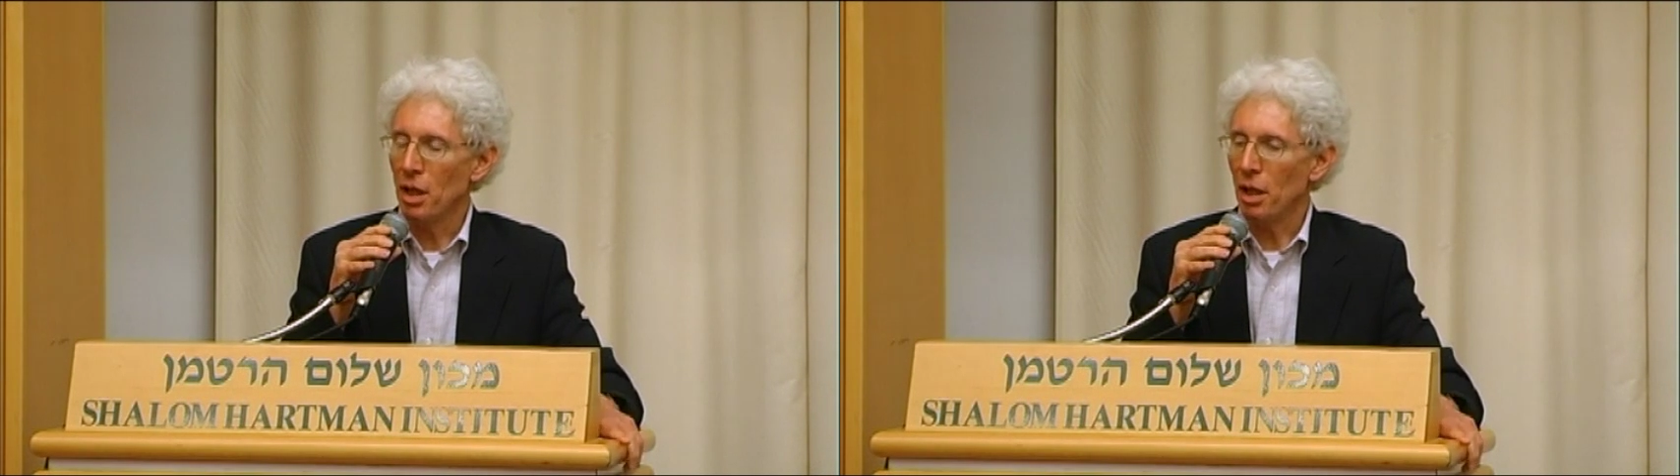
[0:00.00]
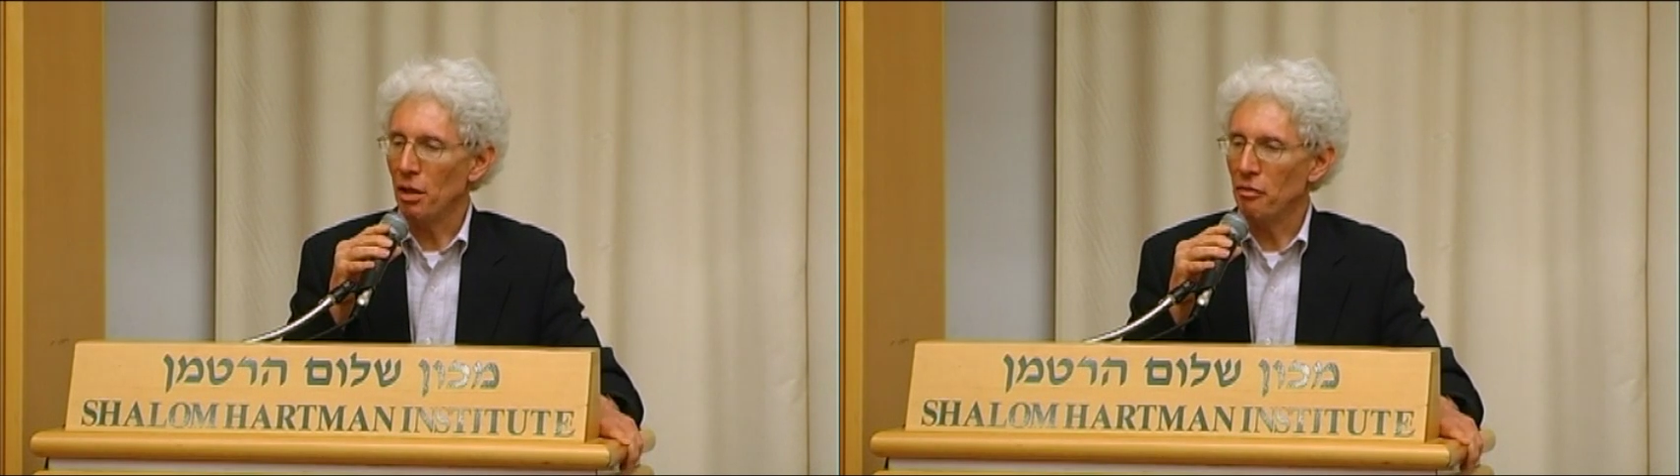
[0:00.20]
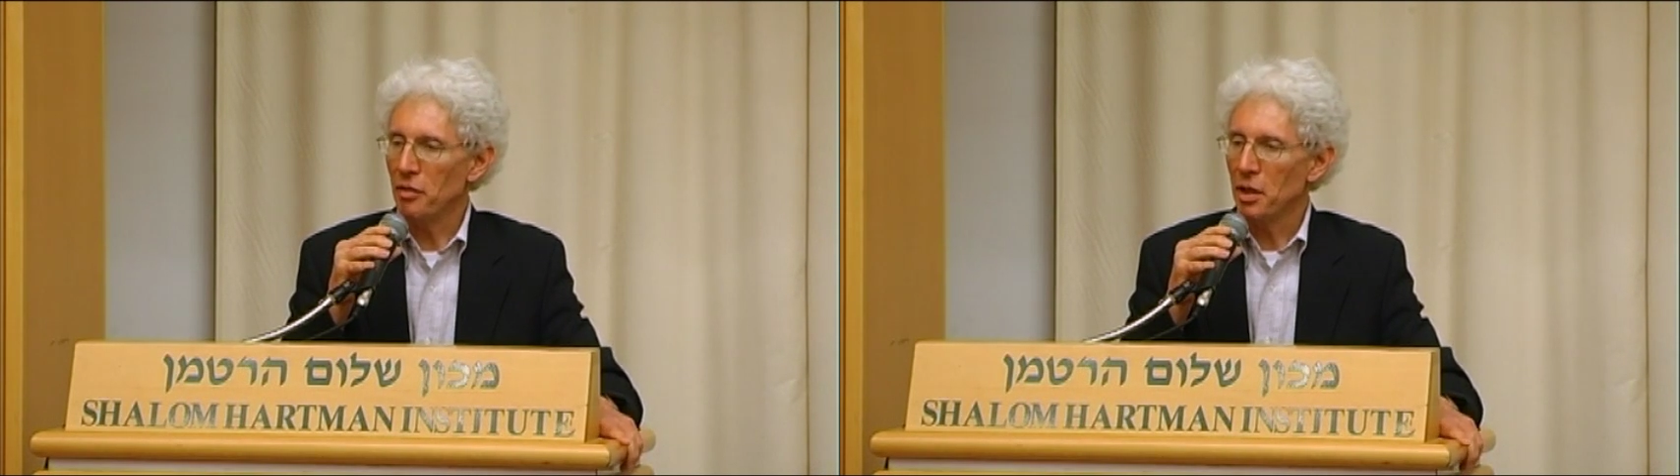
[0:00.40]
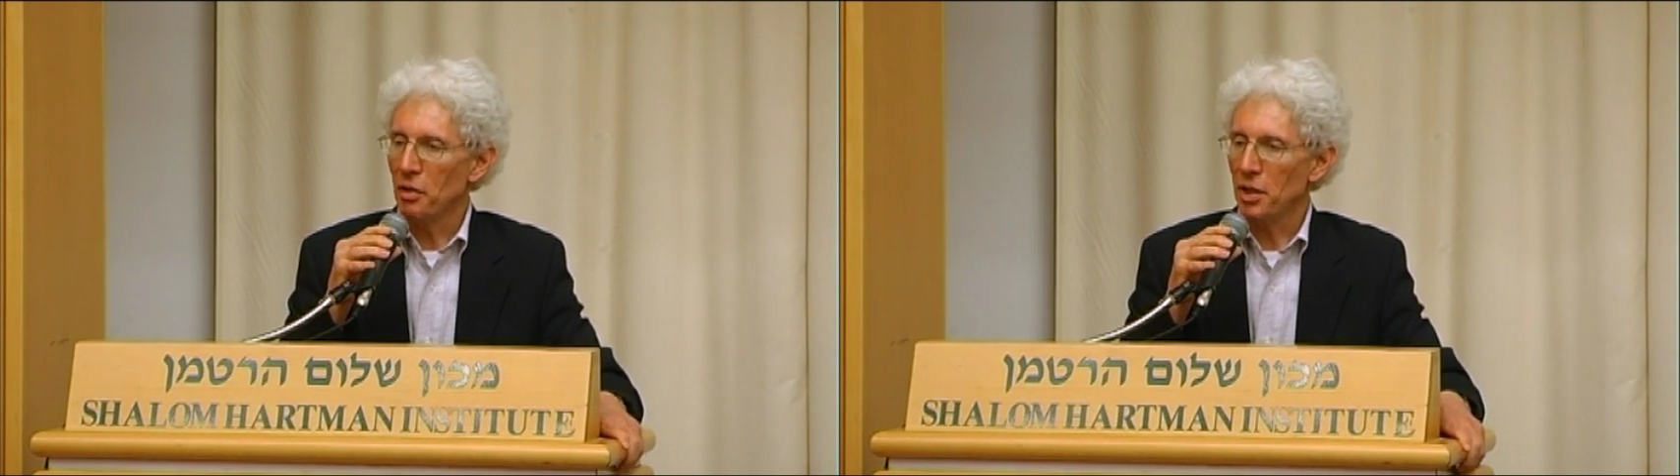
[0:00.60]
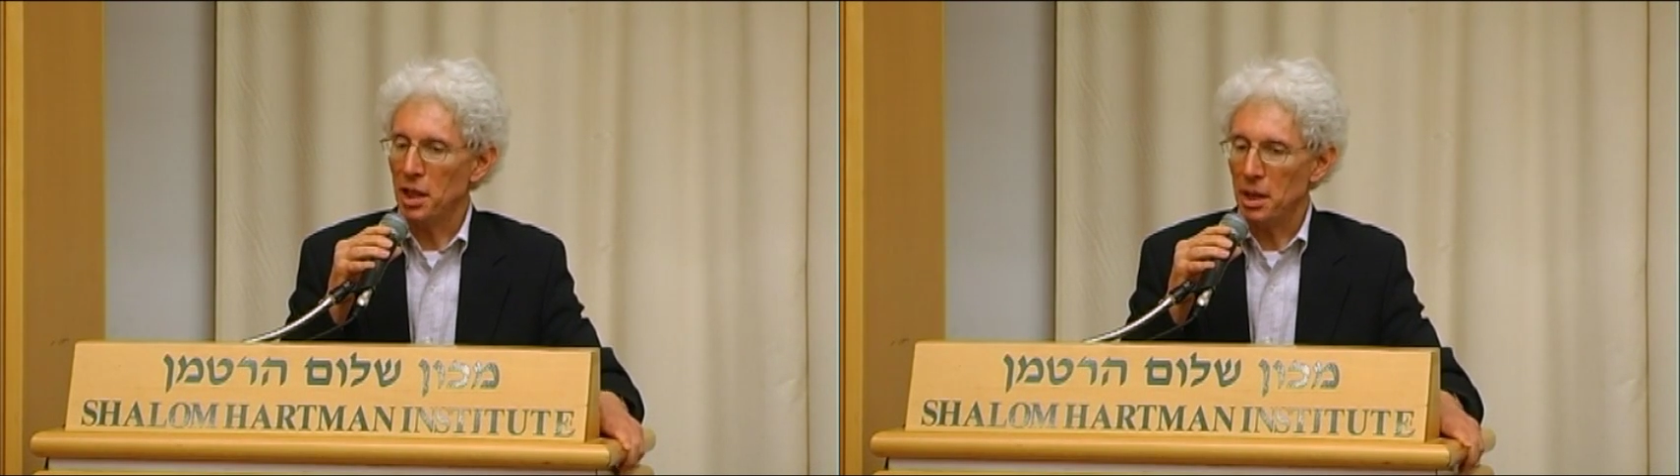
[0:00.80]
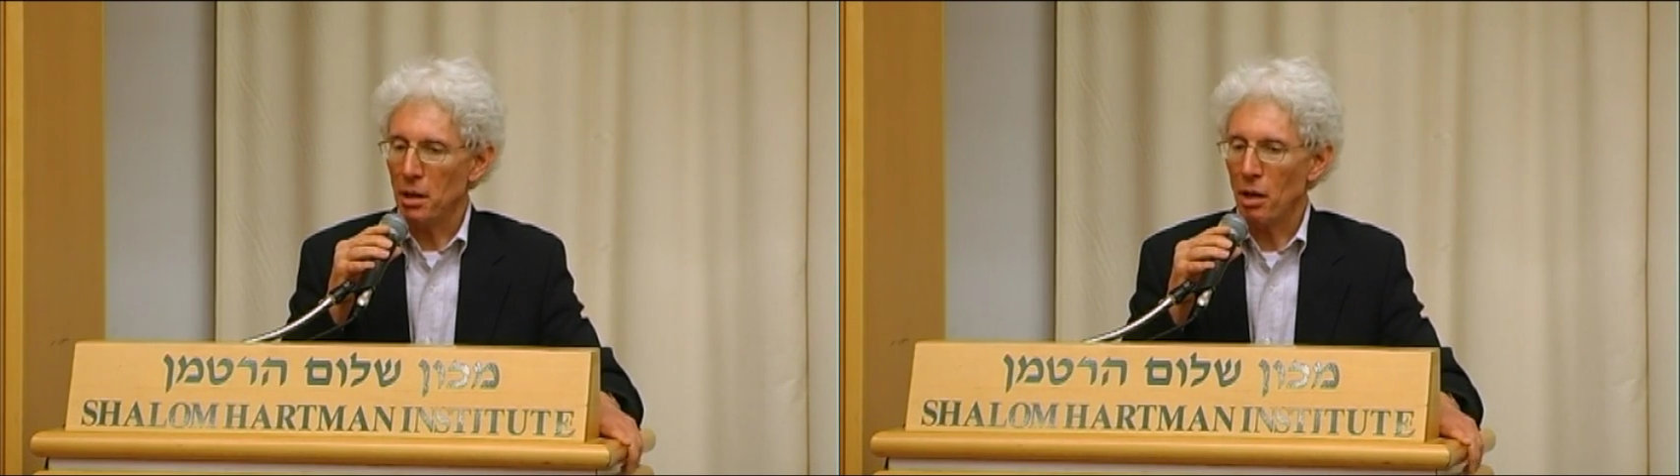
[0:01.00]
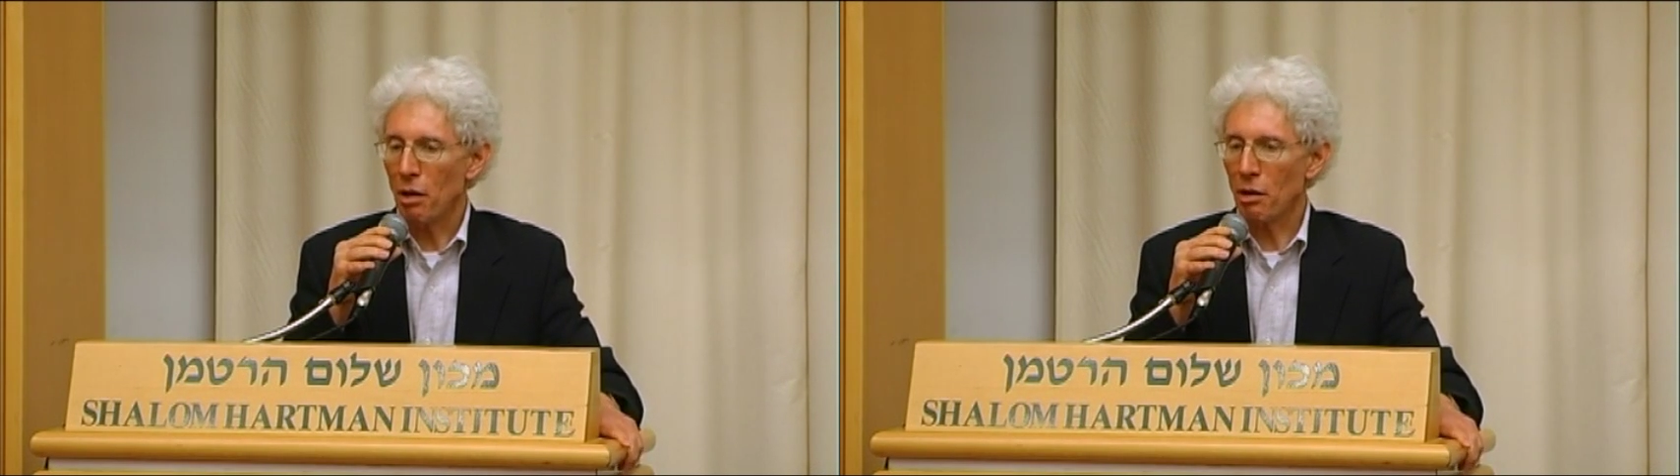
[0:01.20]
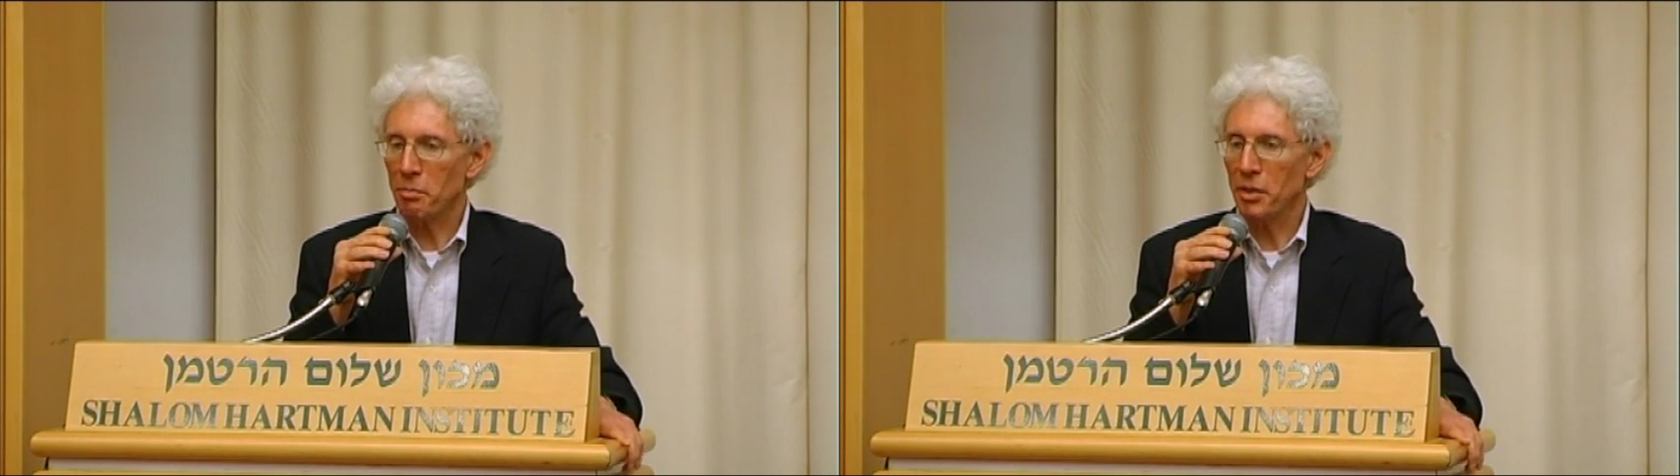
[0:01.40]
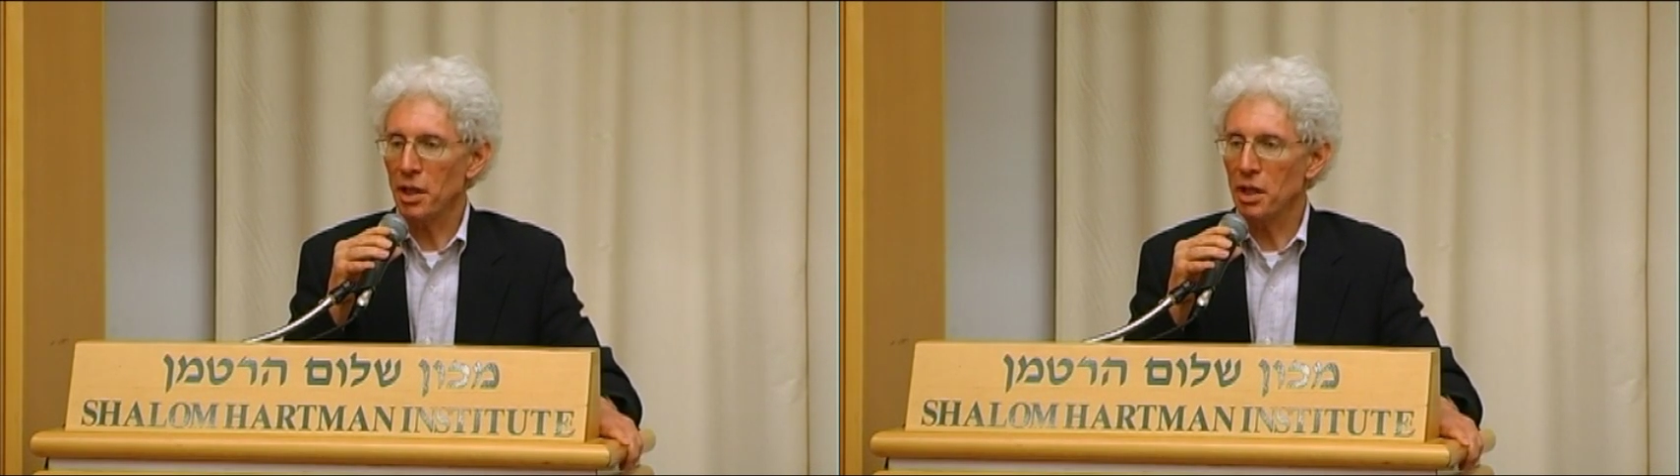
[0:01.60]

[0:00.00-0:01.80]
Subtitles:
of the Hartman